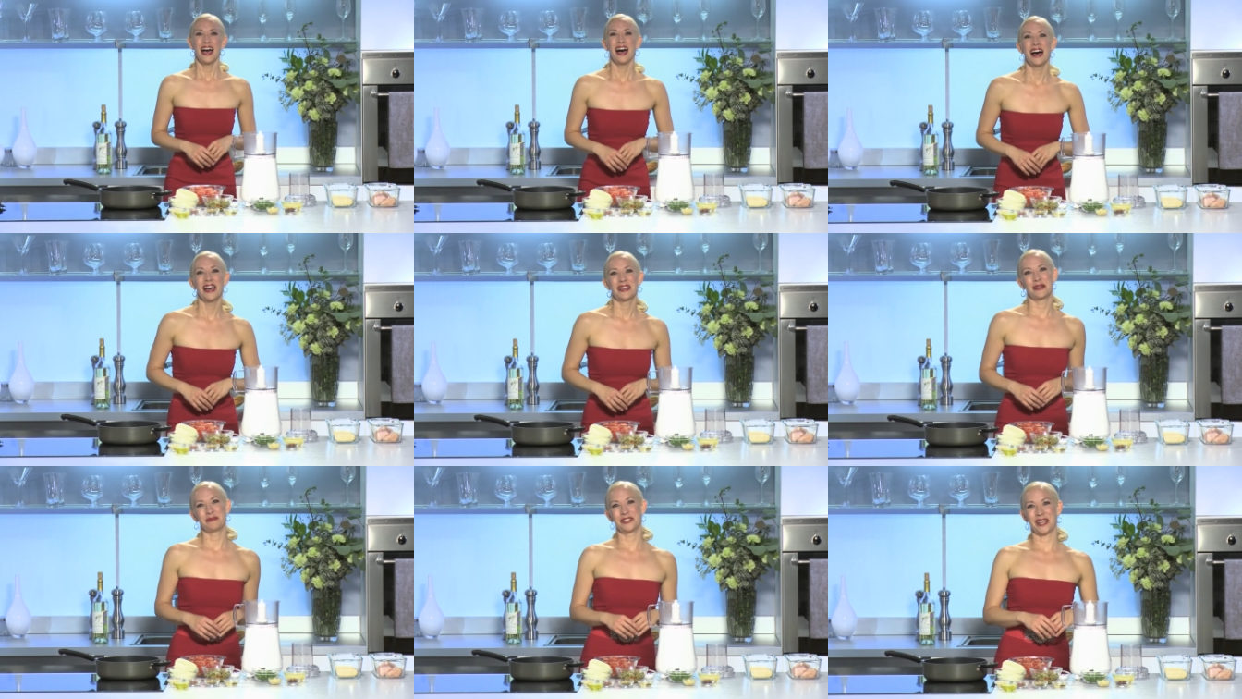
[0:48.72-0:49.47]
Hi,
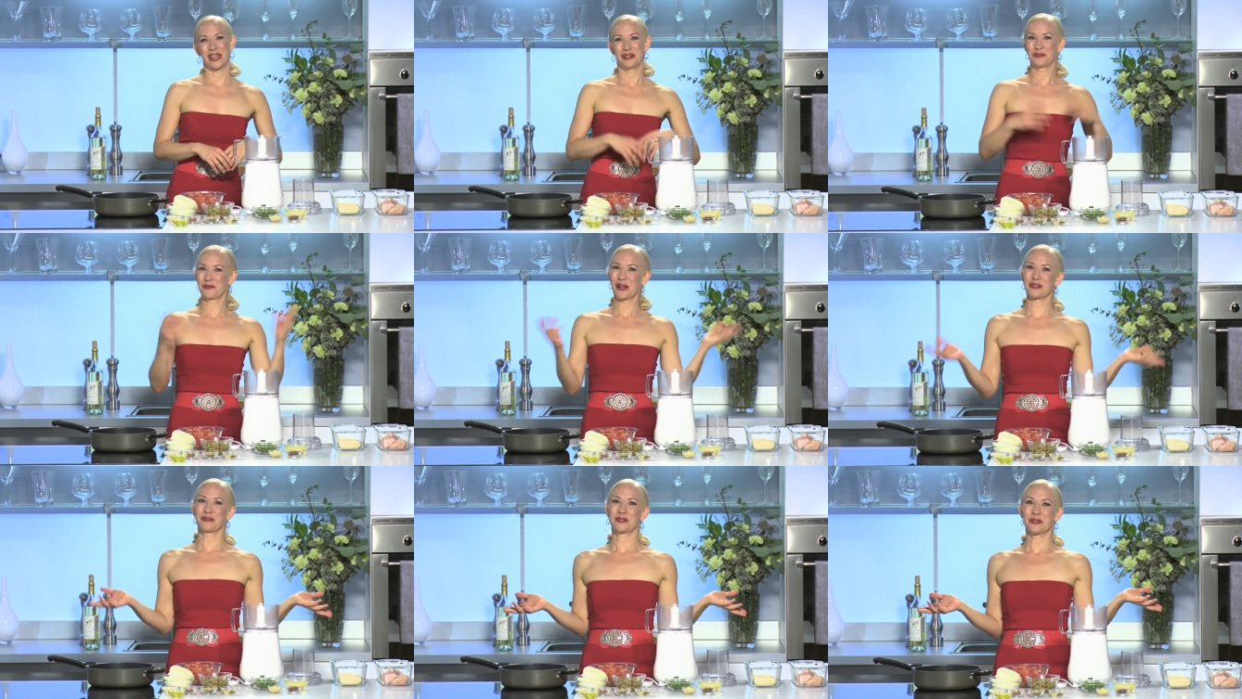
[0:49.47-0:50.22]
I'm Jen, and
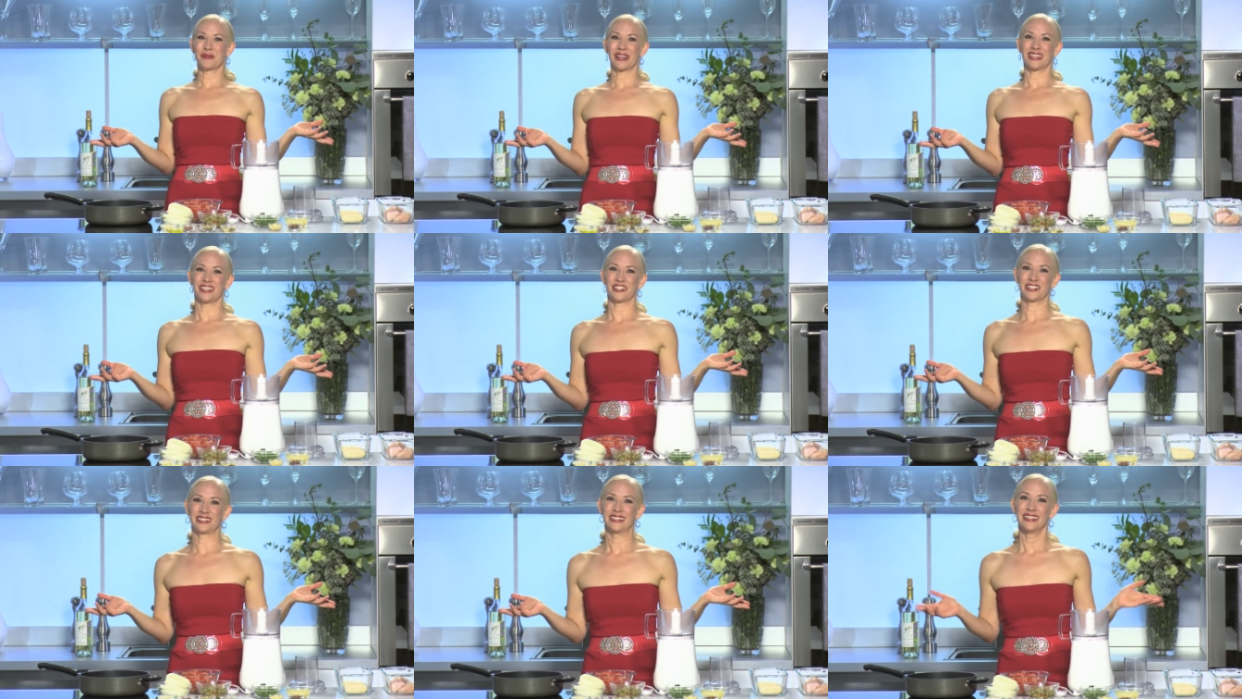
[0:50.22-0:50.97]
welcome to my
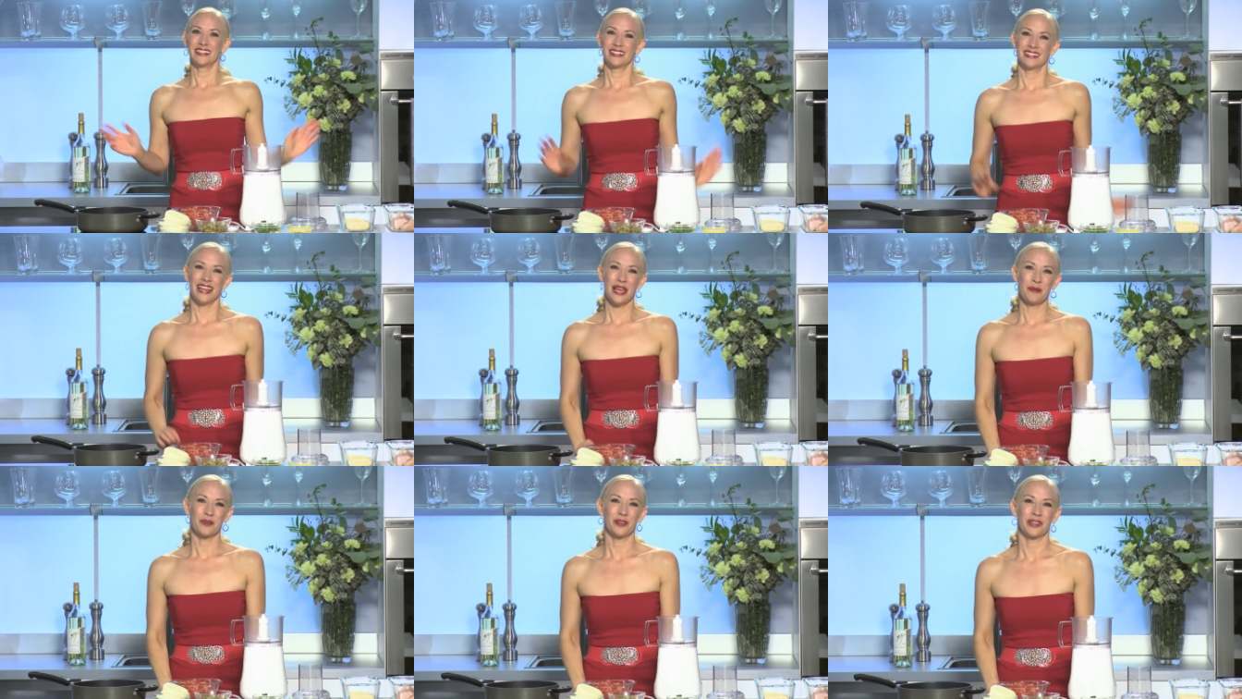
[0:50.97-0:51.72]
kitchen. Today
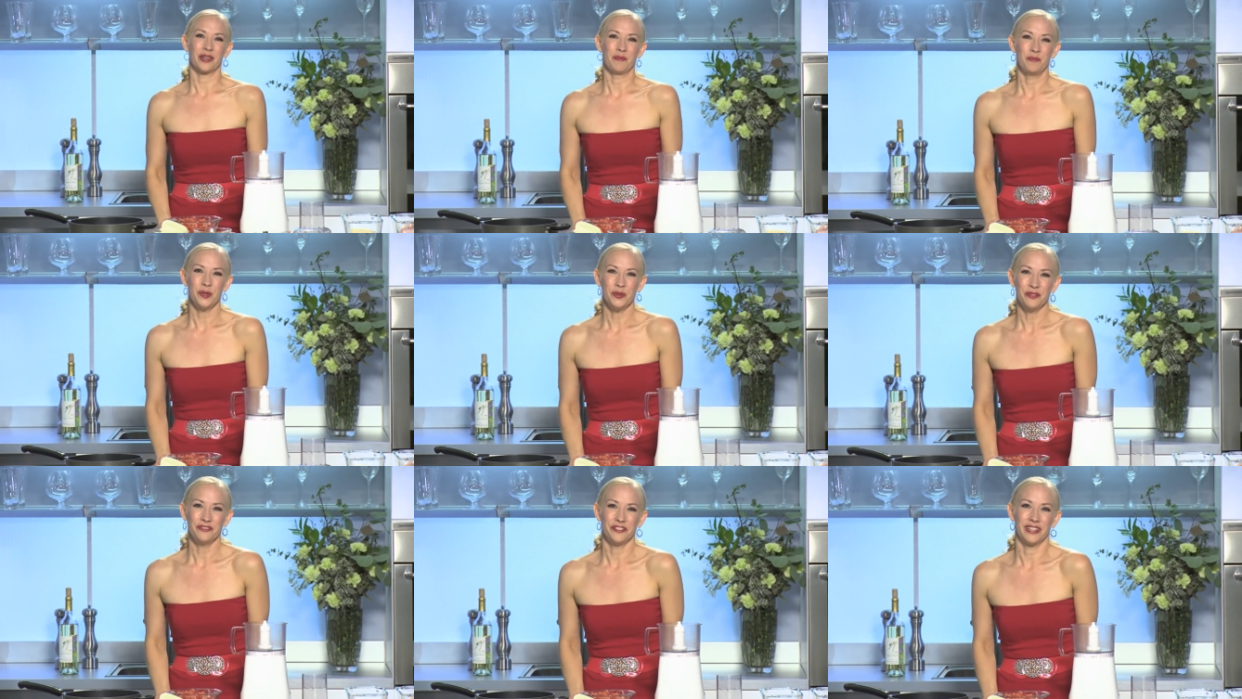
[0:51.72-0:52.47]
I'm cooking a
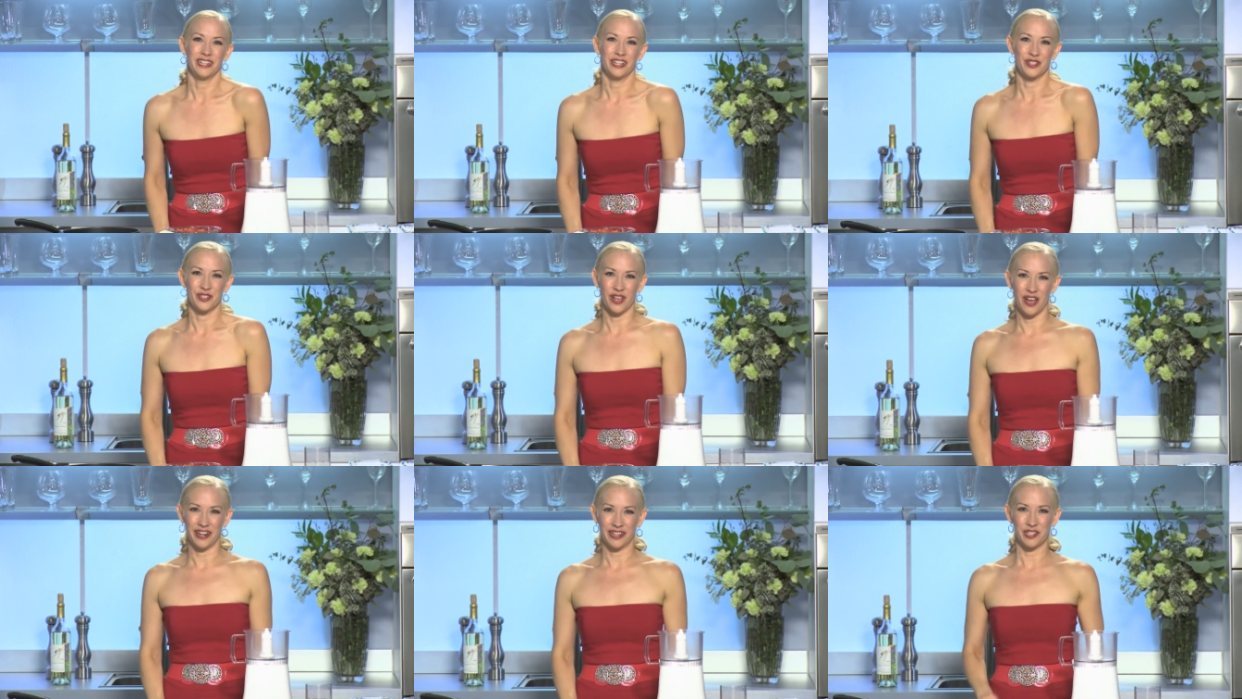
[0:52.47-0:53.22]
beautiful and
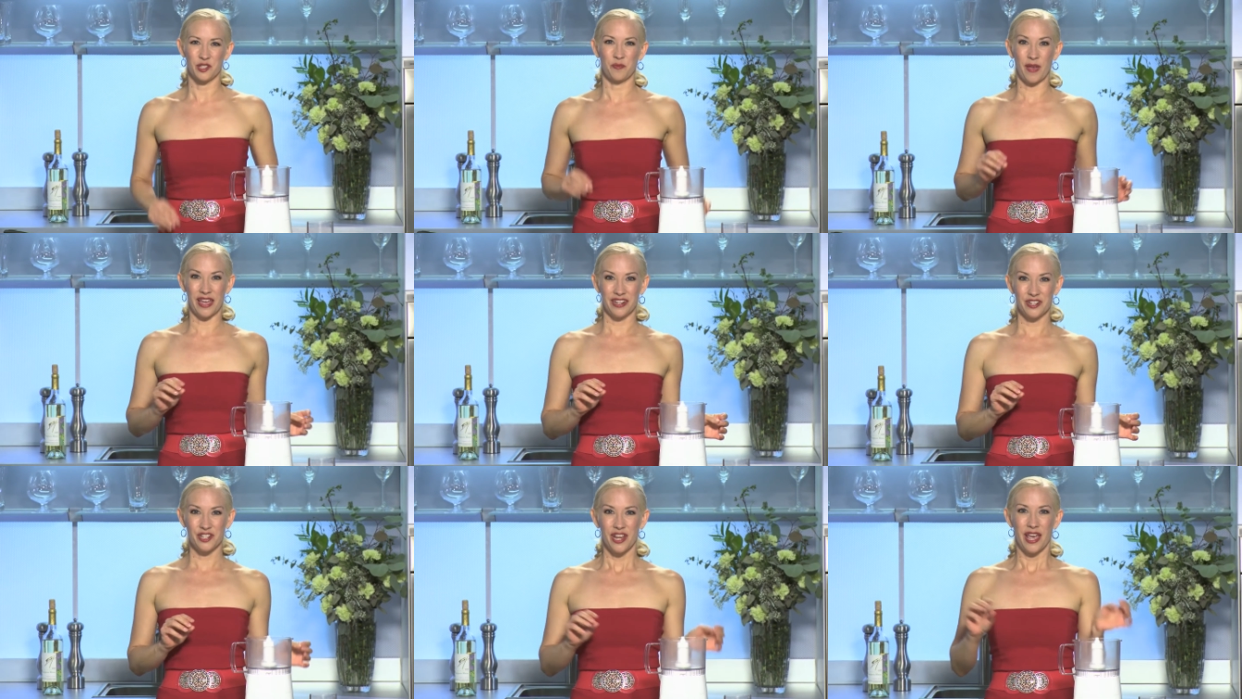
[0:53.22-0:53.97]
exotic
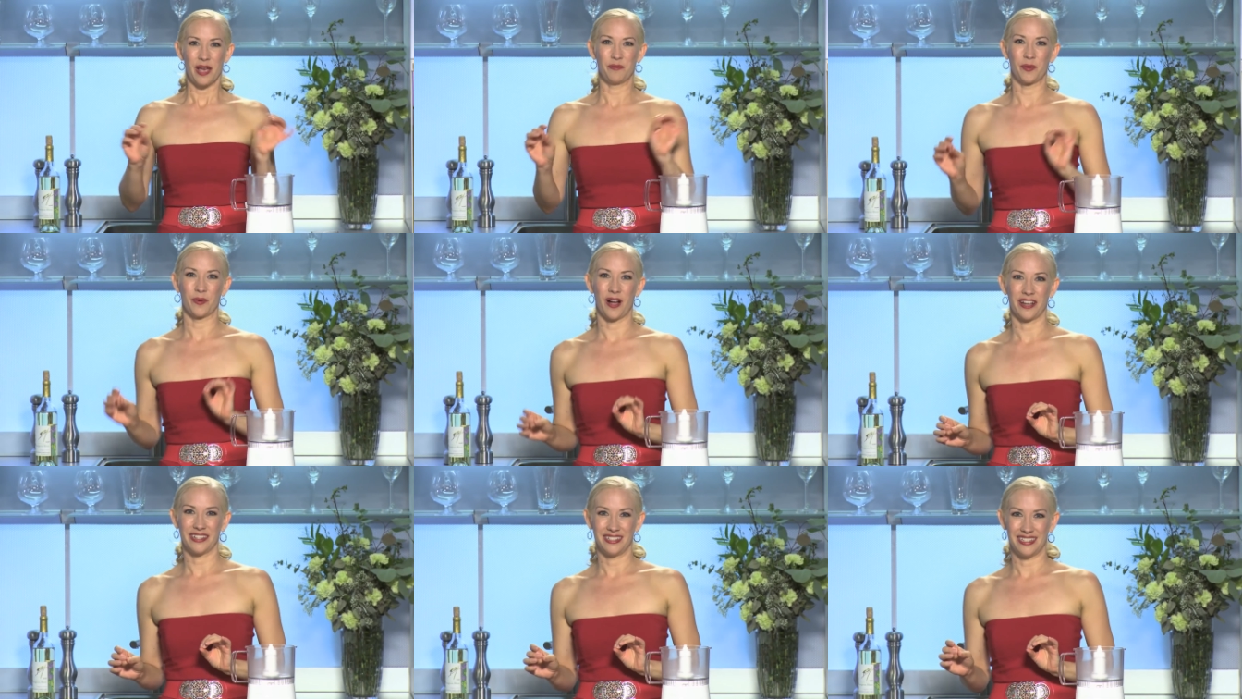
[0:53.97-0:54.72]
Spanish and
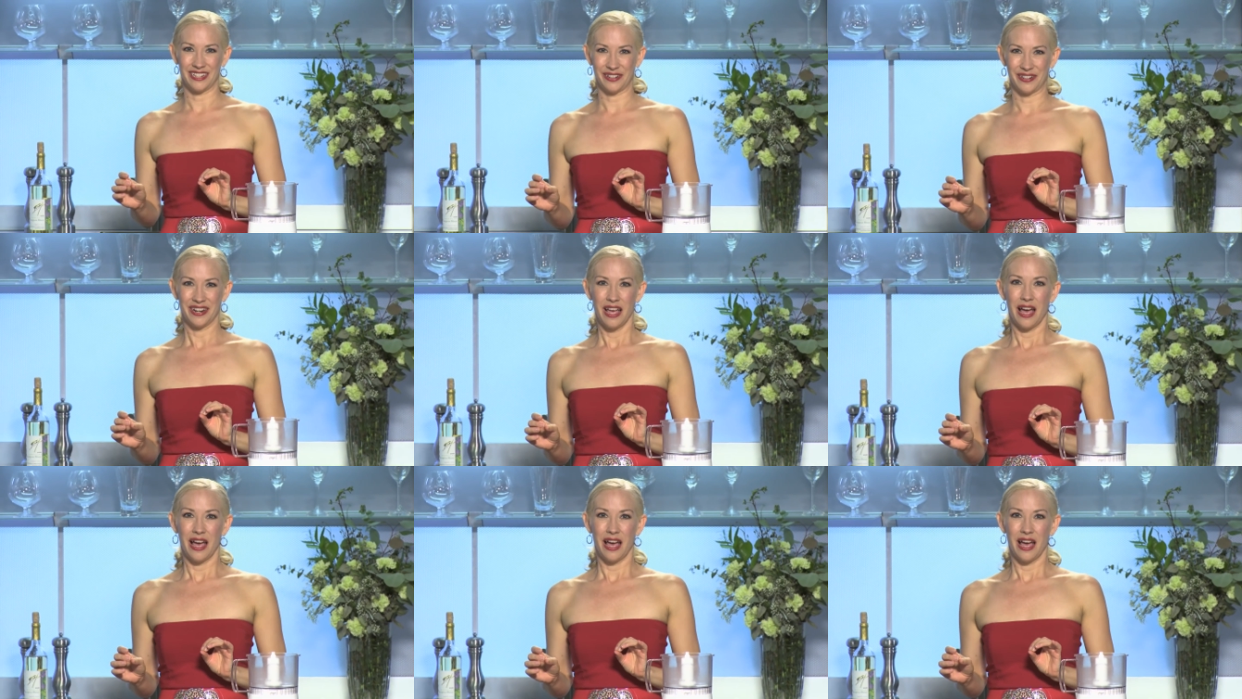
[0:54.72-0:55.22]
Moroccan dinner.